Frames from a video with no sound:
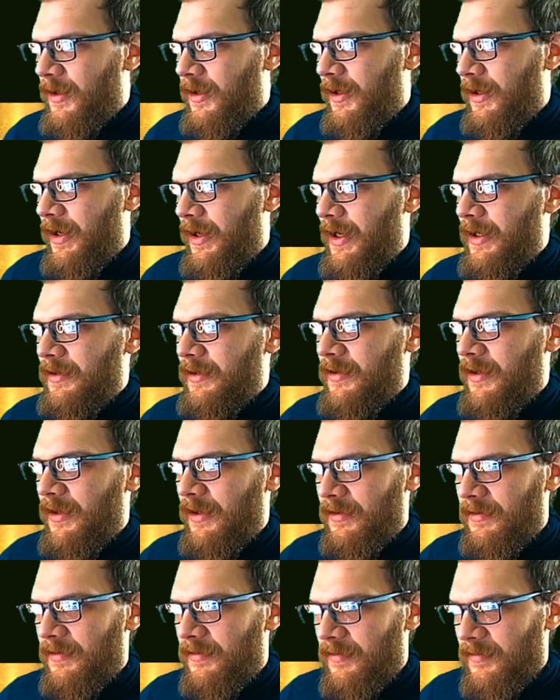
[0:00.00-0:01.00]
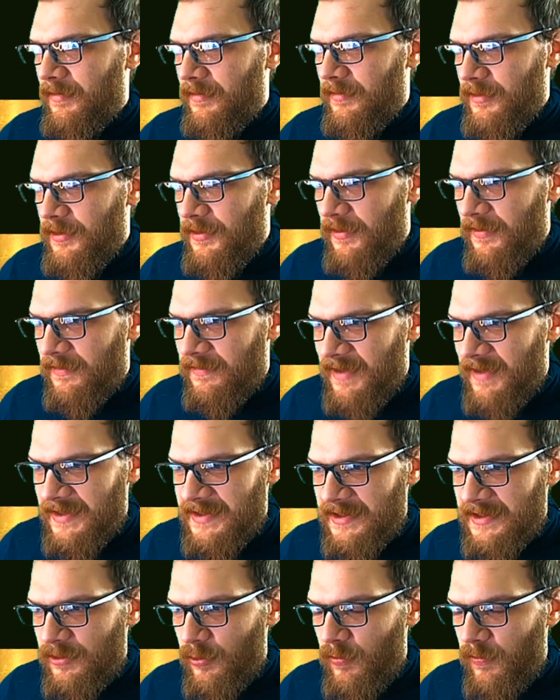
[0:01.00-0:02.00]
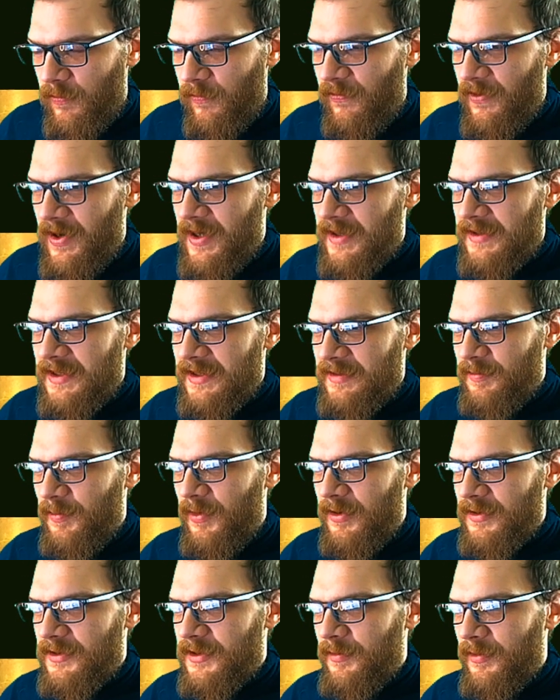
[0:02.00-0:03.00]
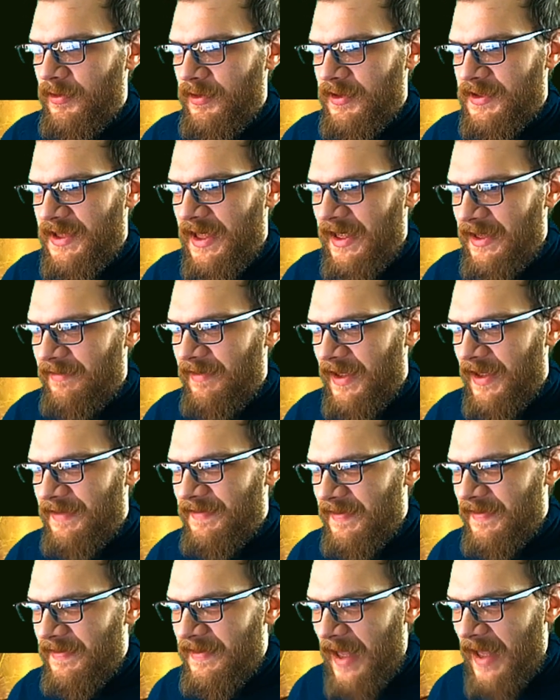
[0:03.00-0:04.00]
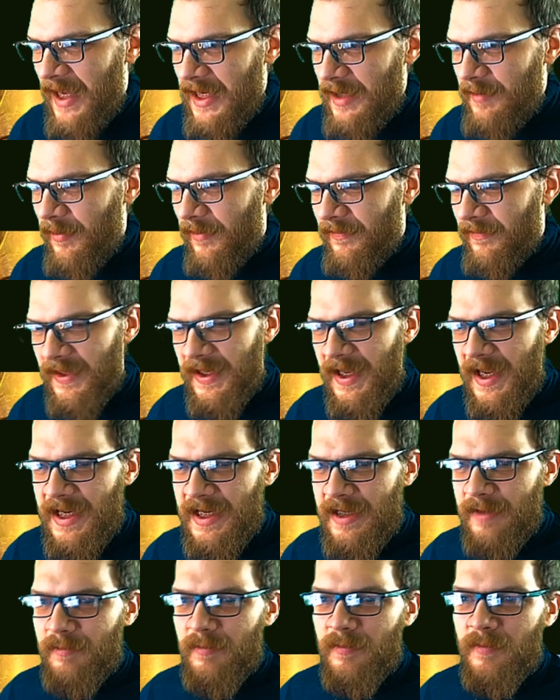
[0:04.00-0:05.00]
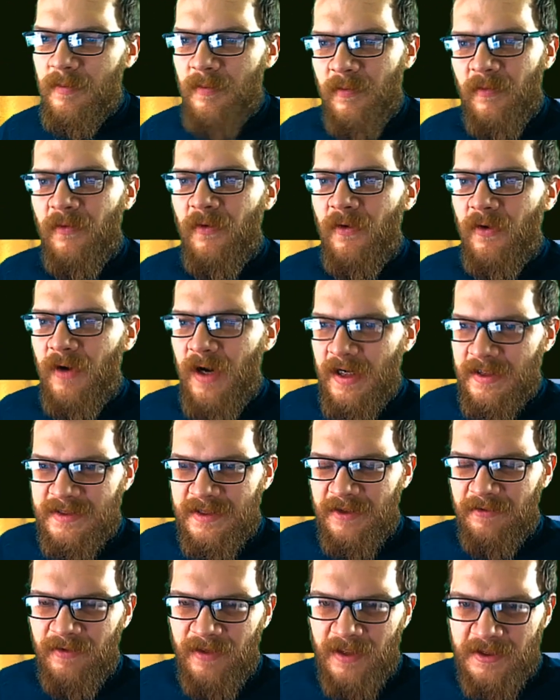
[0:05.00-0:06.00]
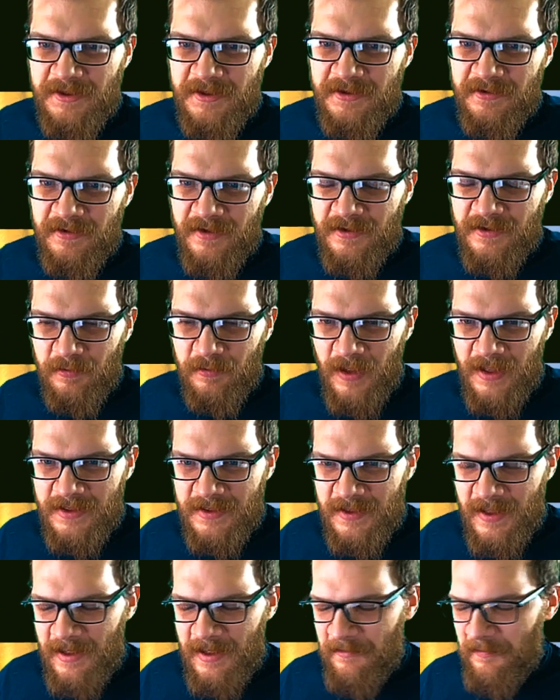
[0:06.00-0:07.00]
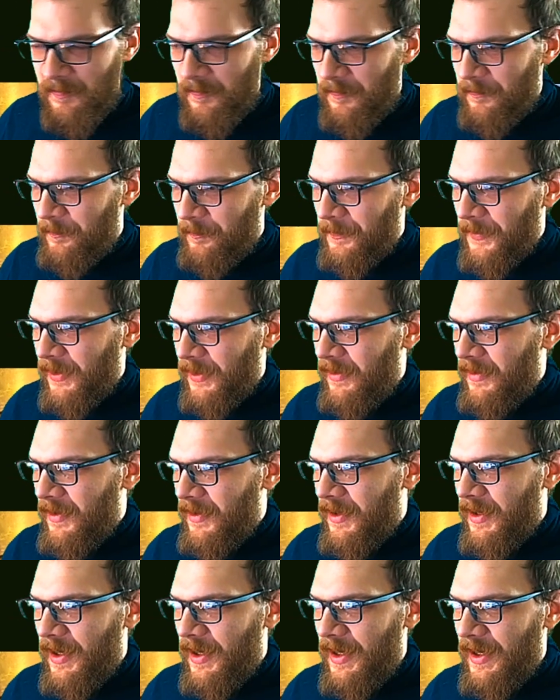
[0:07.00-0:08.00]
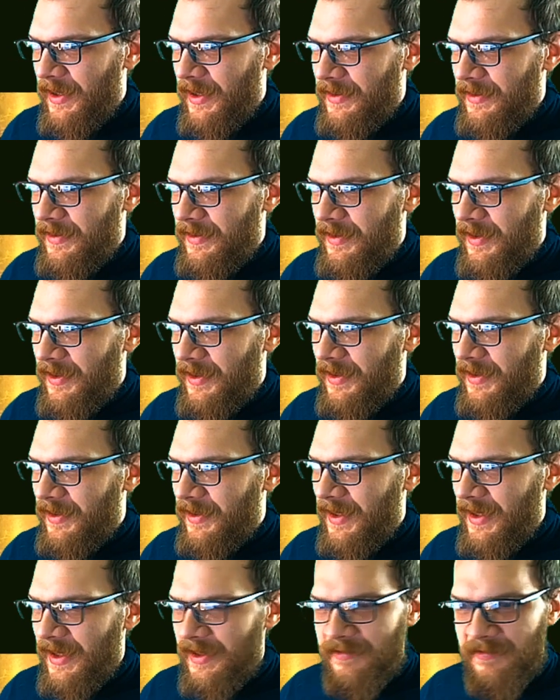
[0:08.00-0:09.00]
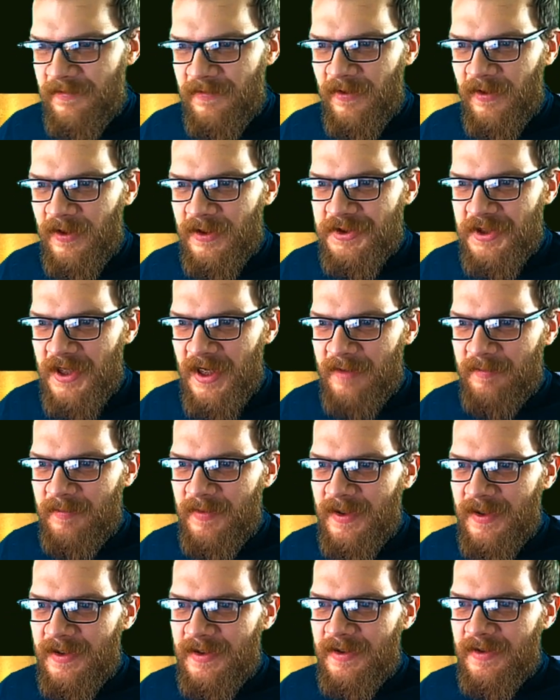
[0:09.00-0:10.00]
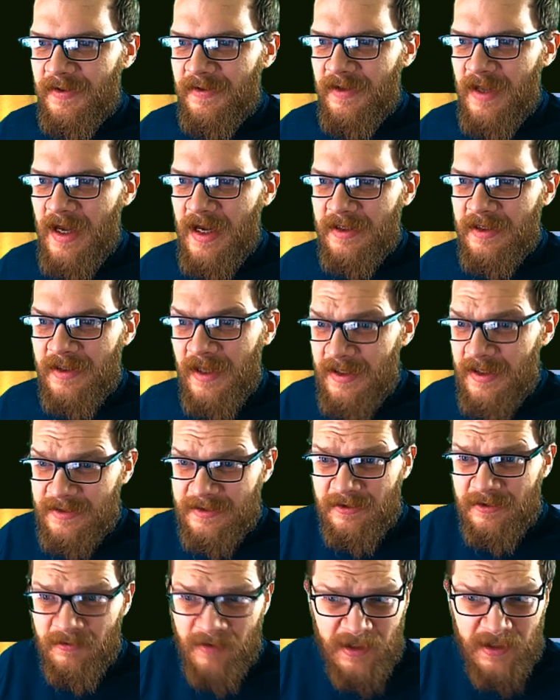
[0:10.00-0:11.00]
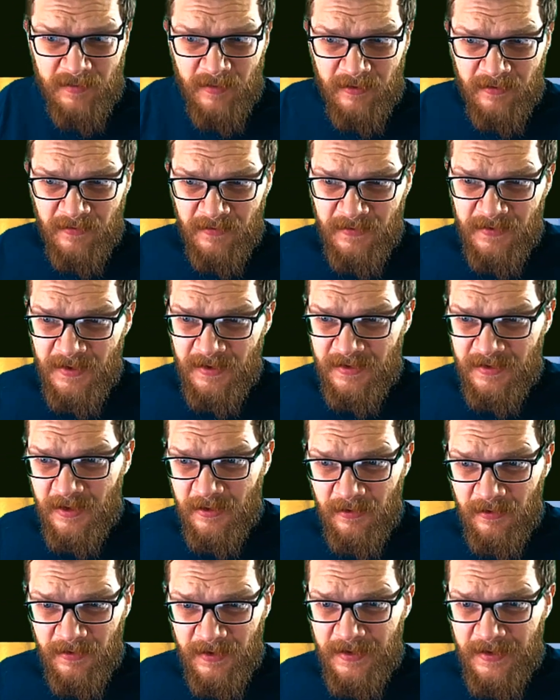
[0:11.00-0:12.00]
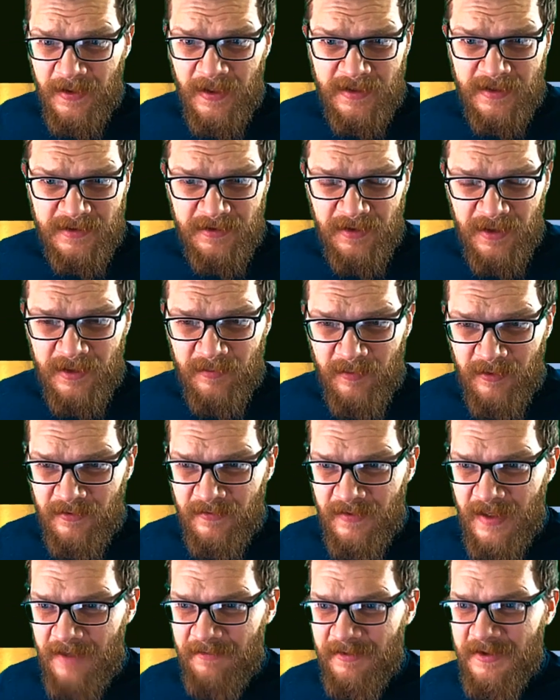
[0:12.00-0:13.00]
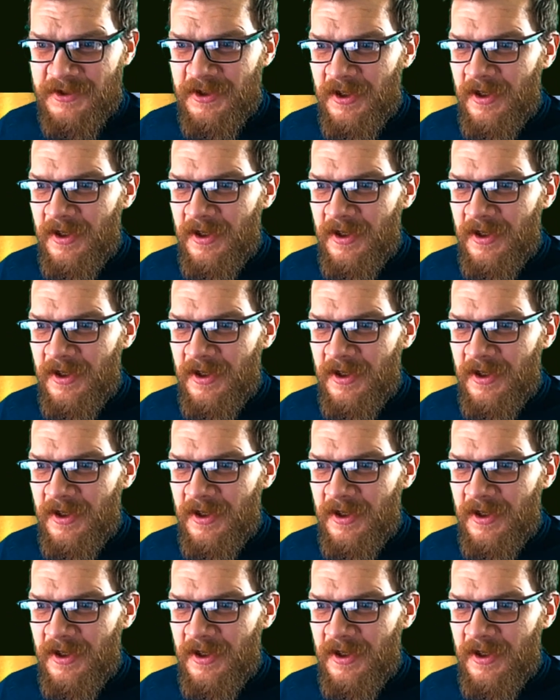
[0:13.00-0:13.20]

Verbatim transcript: And doing fights as fast as possible is kind of like the name of the game for Act seven Legends runs right now. And uh, again, for a champion that has a great amount of utility and already has a great amount of damage,